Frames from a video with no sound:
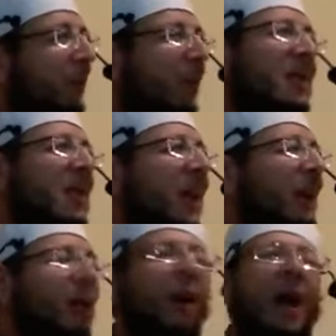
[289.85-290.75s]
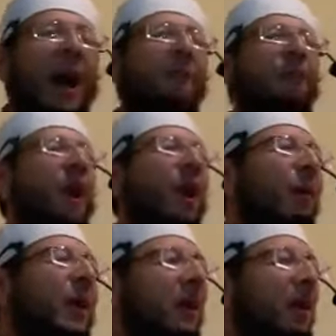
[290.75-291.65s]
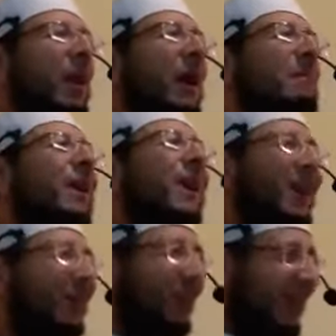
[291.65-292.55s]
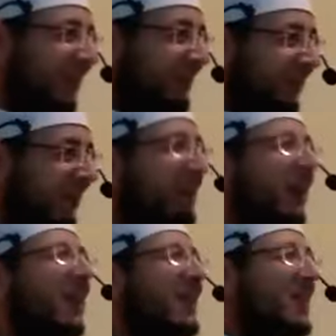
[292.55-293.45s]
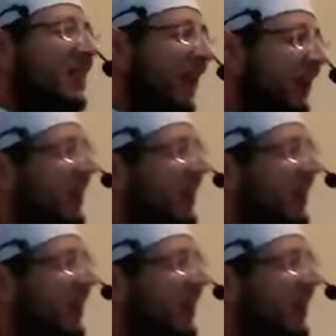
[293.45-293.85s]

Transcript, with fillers: Don't say, no, no, I'm following the American way, the American style.